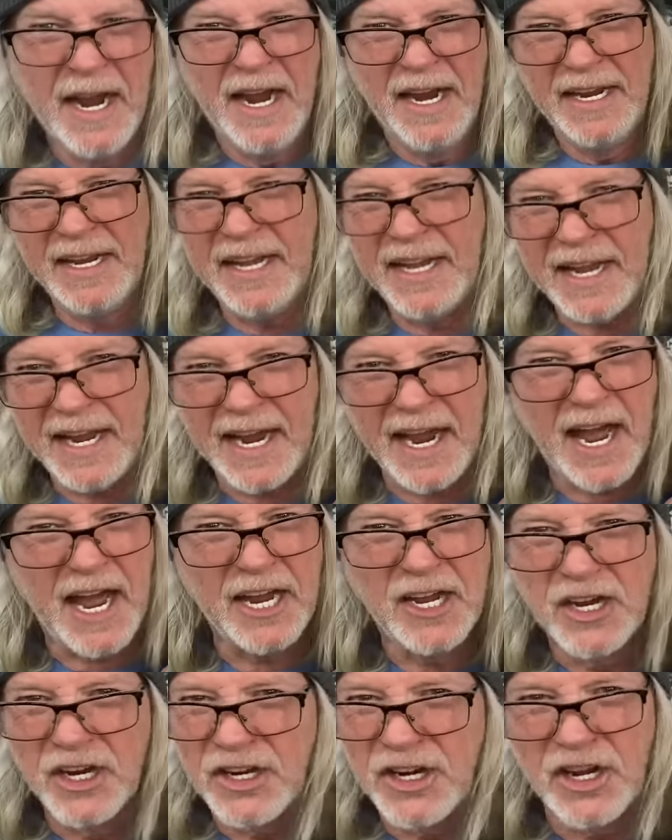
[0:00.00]
Yeah, I
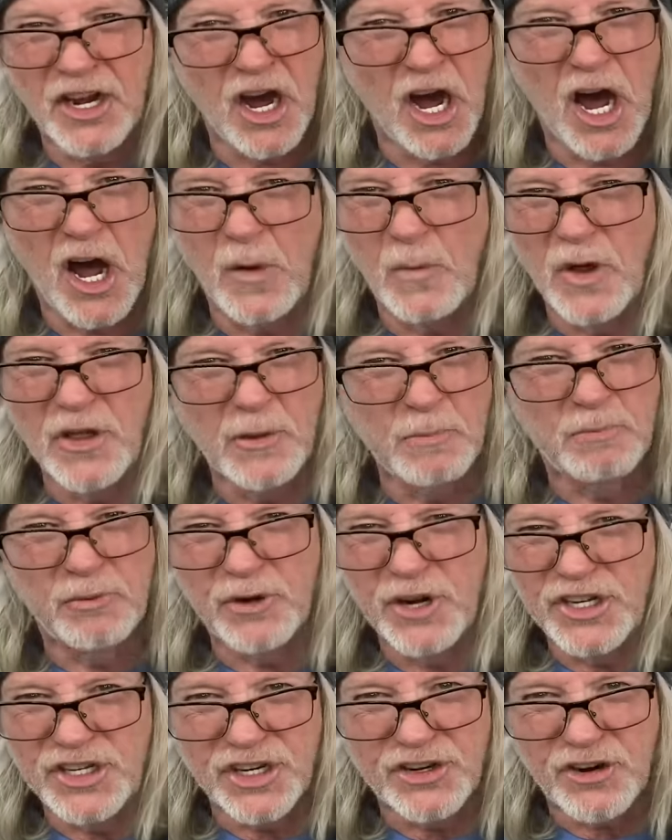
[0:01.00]
could have gone with A
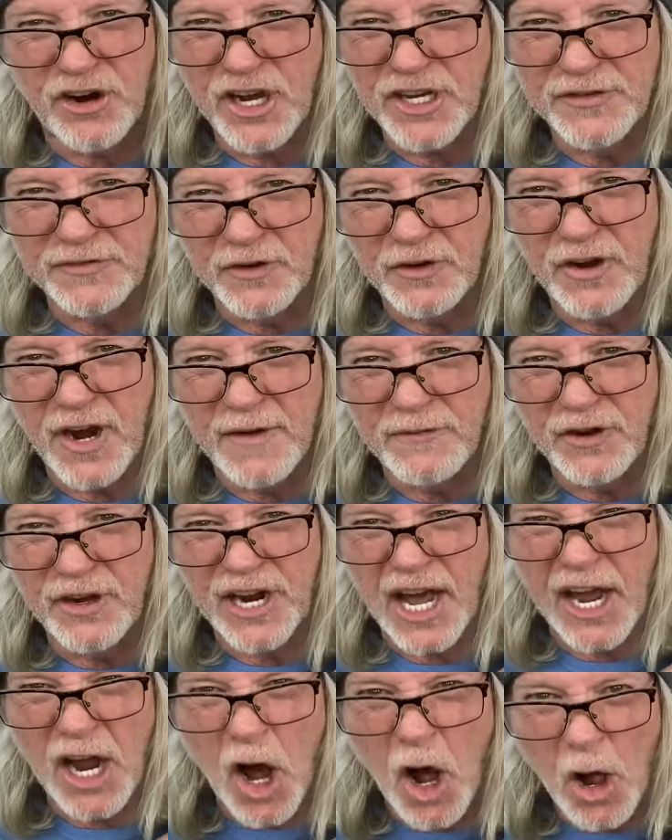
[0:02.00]
Bridge Across Forever, and
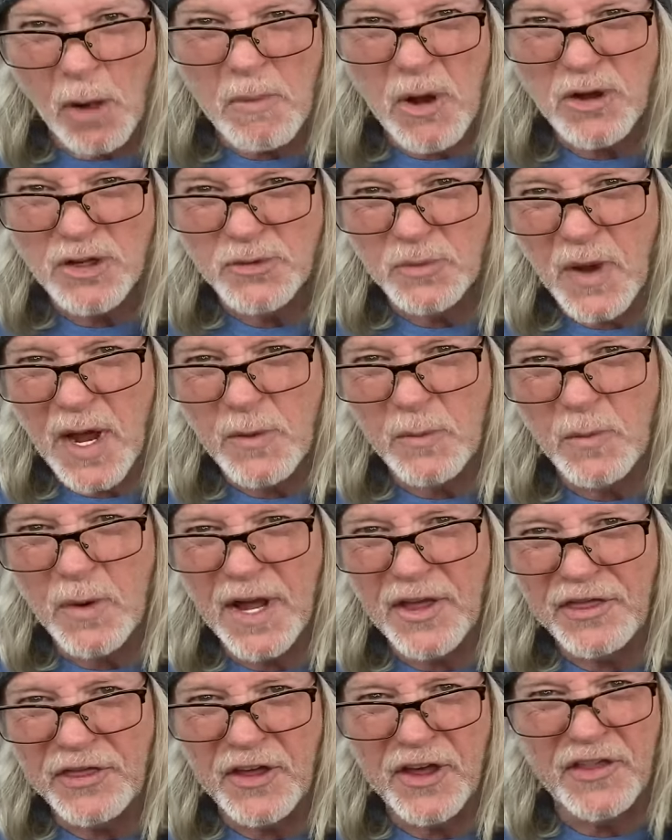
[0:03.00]
I almost went
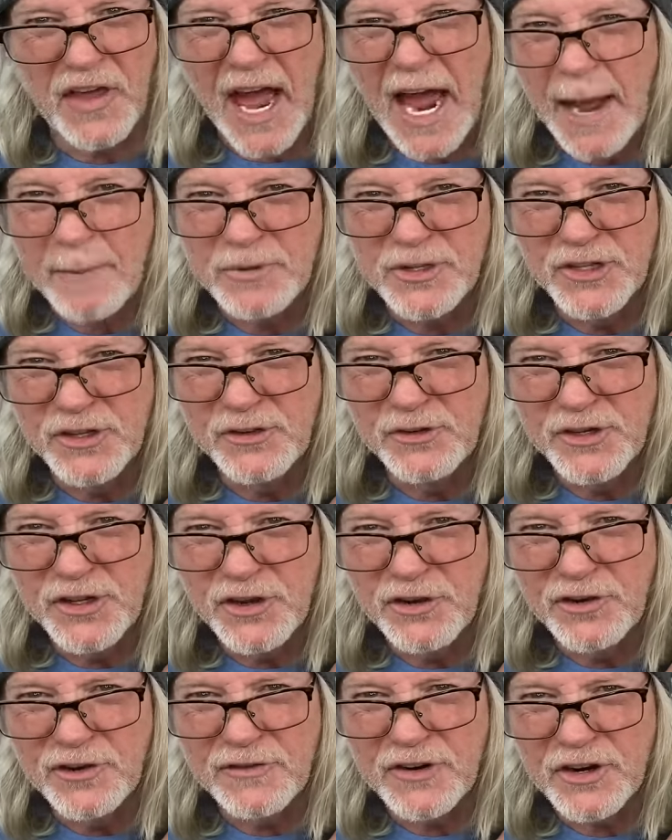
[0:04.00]
with the Absolute
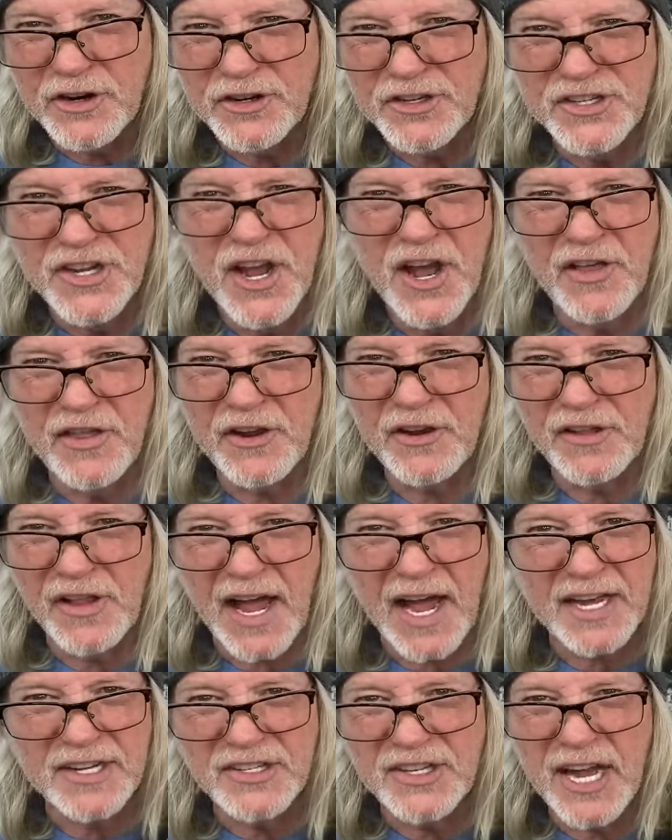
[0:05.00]
Universe, their
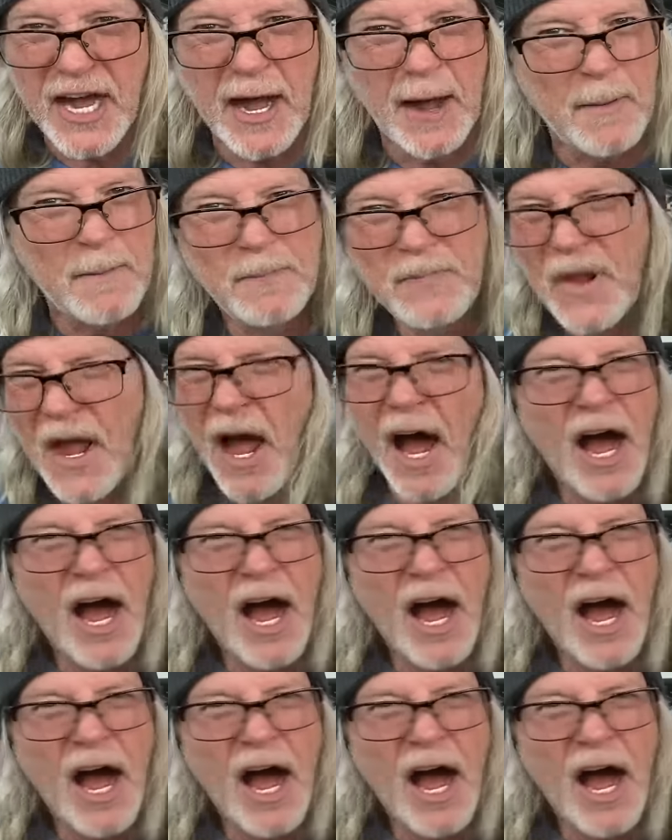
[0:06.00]
last album.